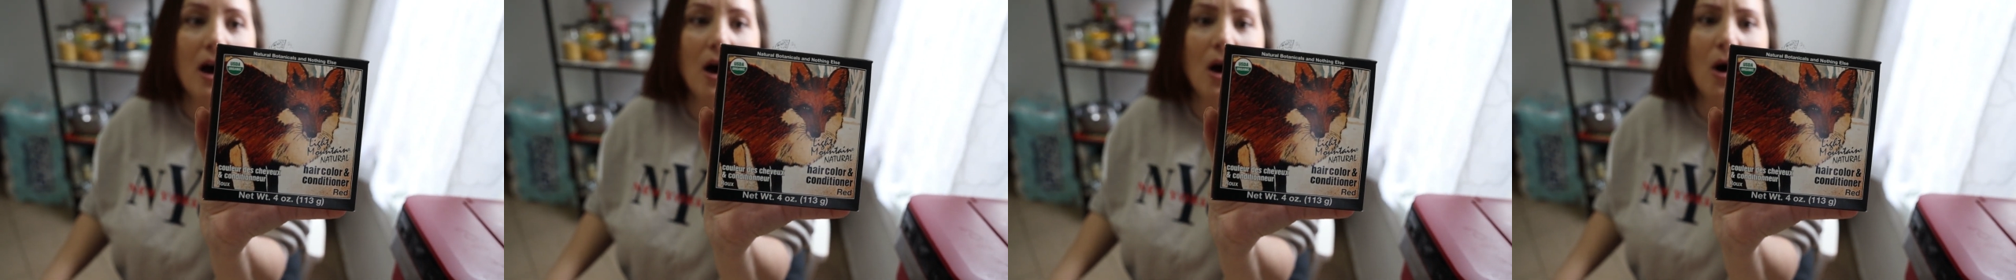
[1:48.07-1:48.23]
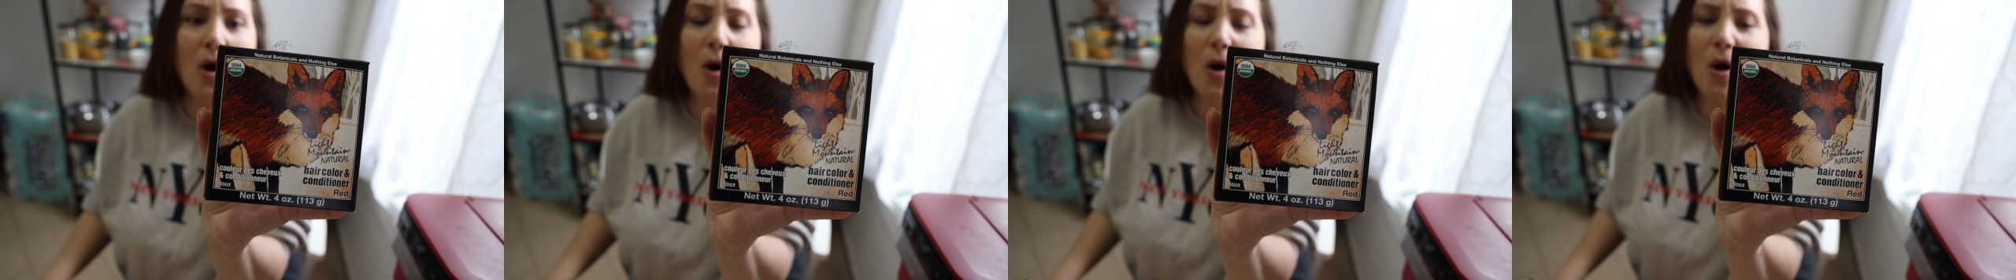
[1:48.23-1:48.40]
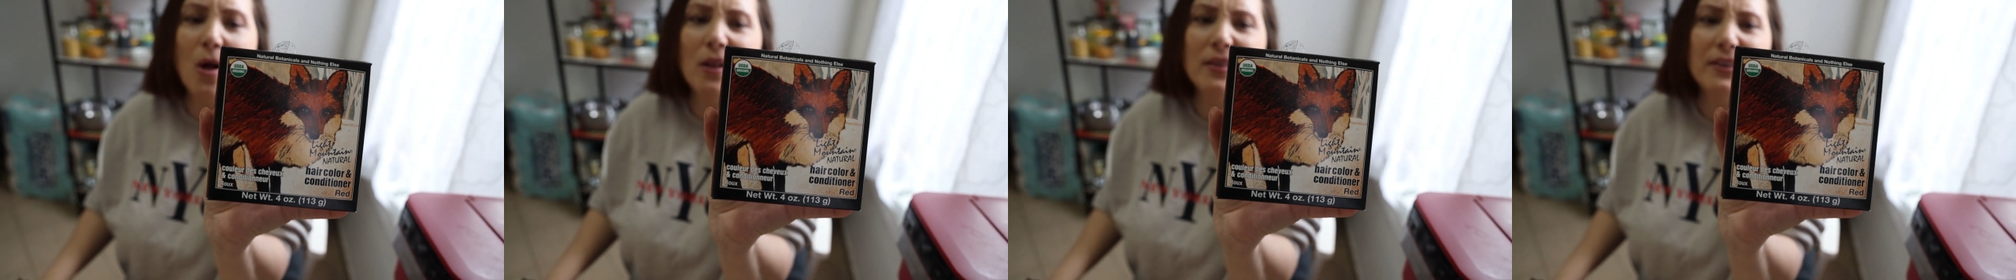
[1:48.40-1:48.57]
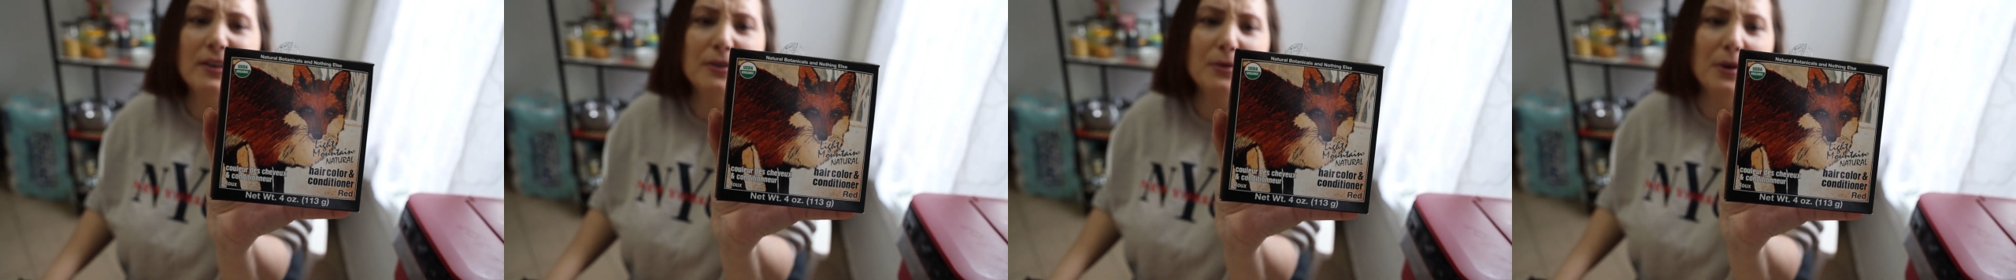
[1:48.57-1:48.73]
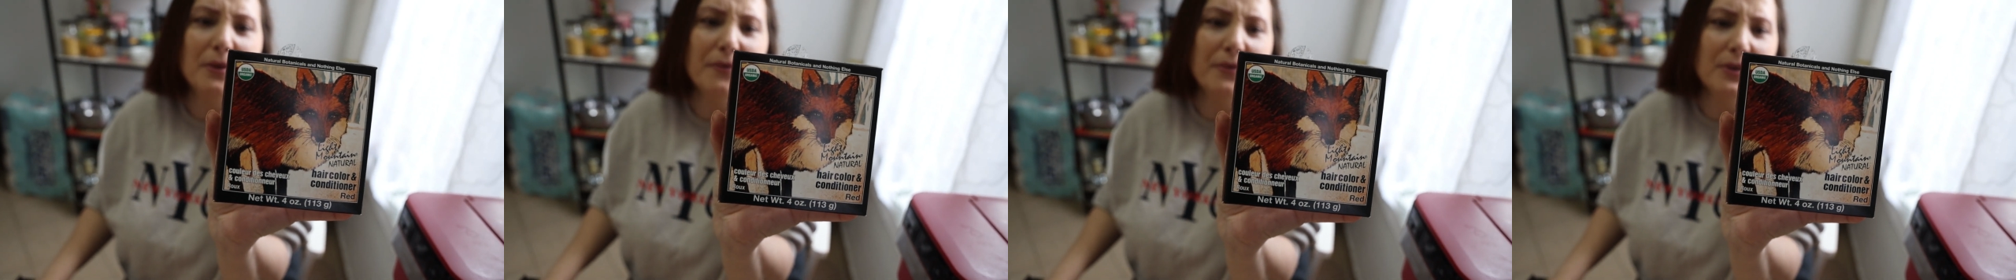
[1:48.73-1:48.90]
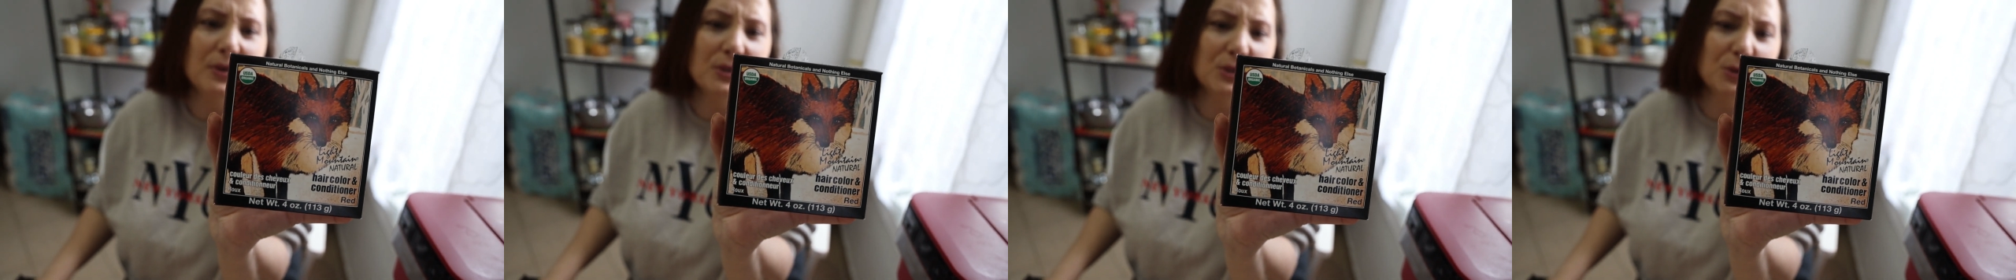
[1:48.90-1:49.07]
All the
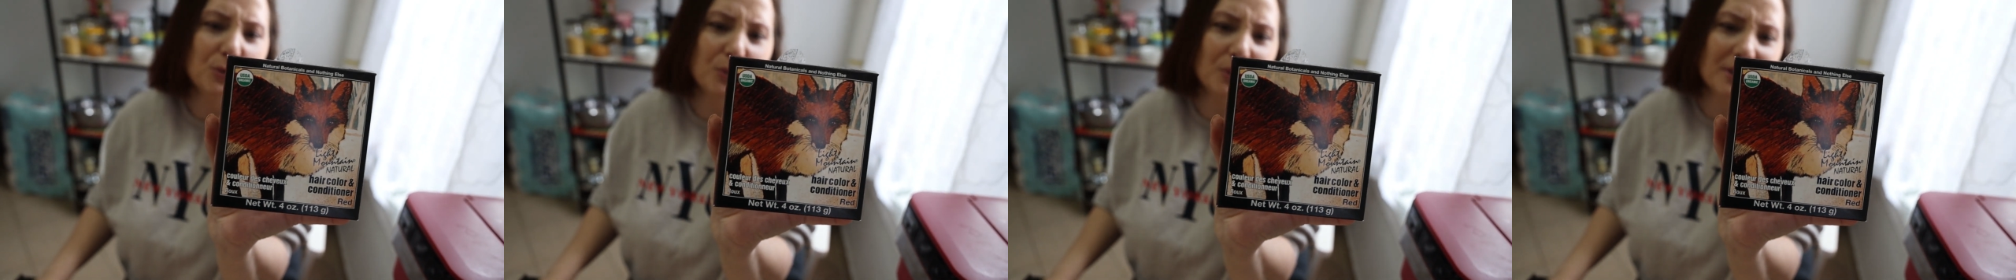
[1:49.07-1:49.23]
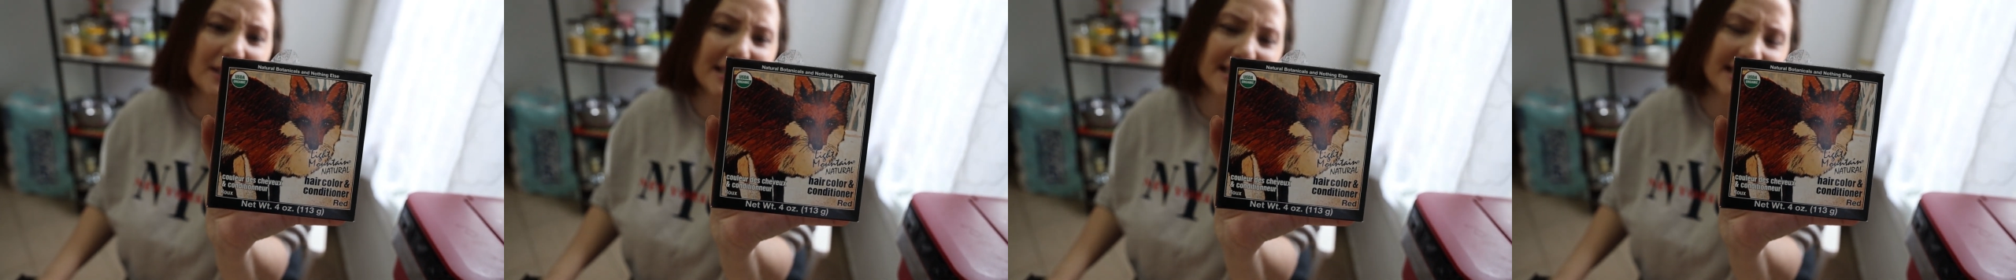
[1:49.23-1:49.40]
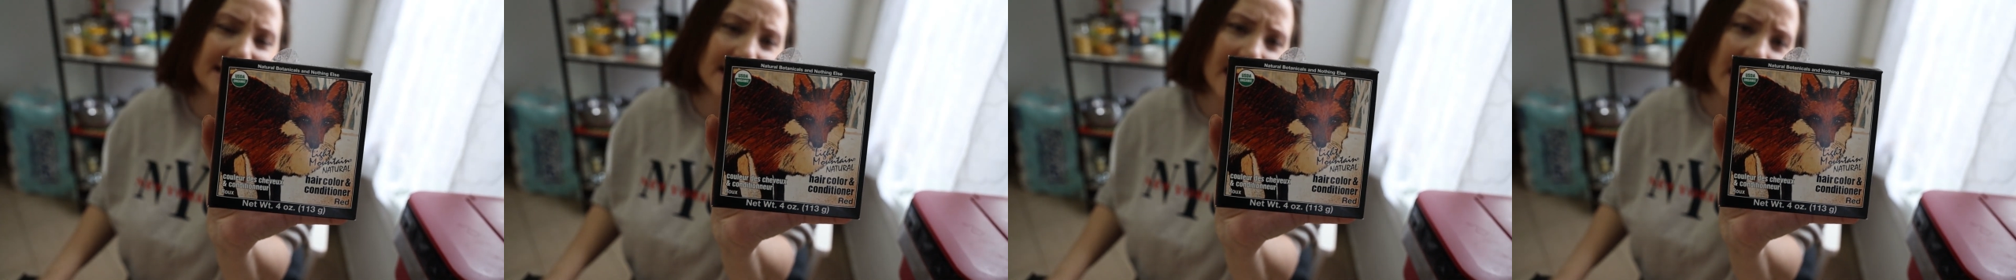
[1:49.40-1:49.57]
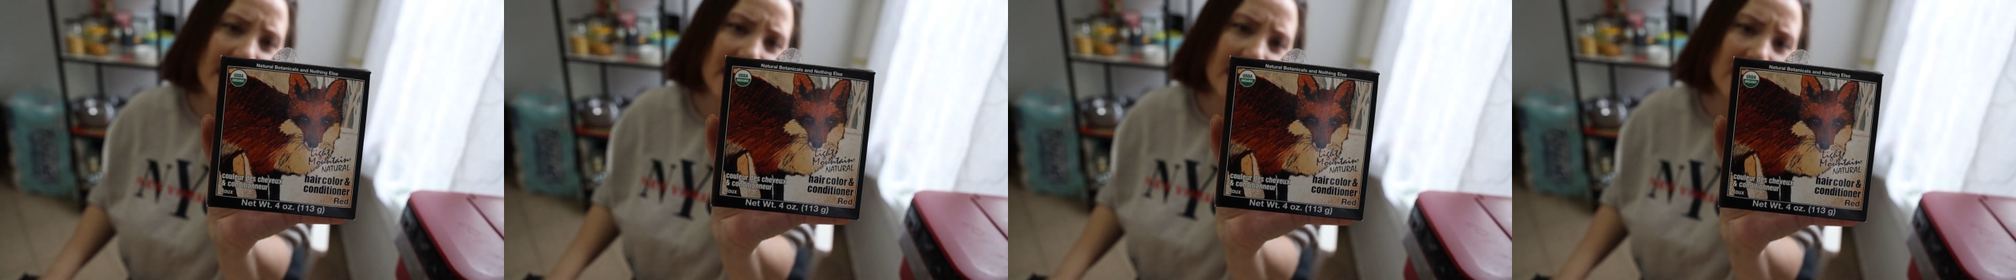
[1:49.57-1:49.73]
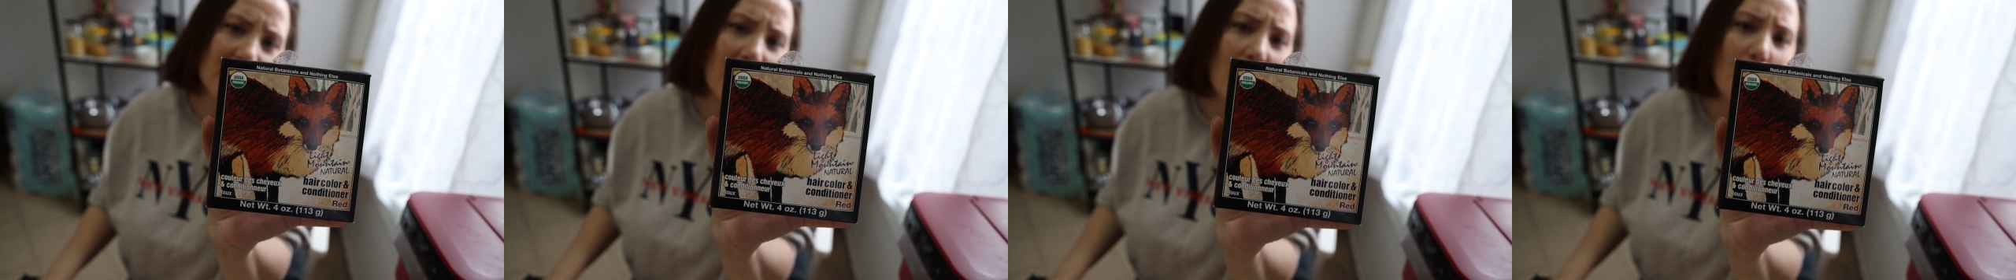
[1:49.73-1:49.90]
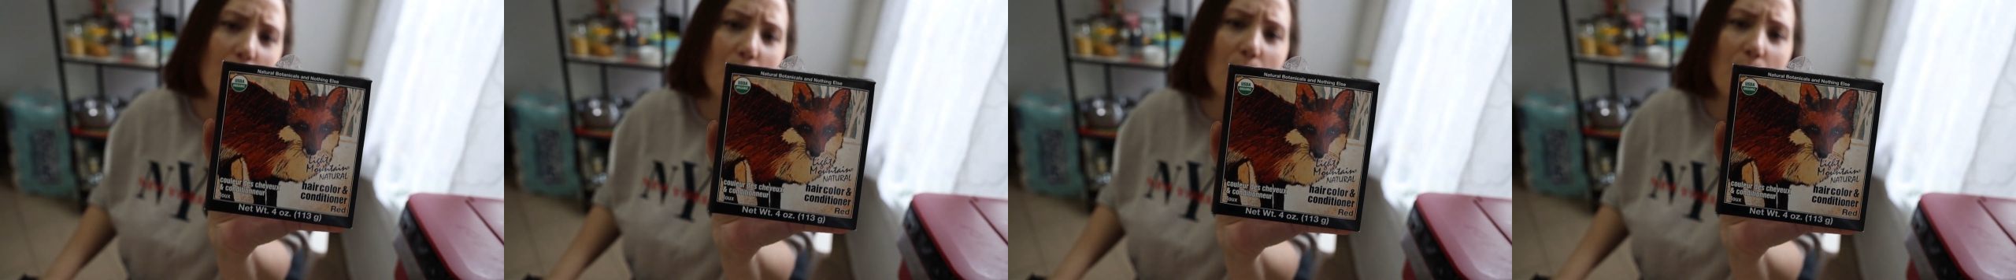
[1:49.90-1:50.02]
reviews were saying how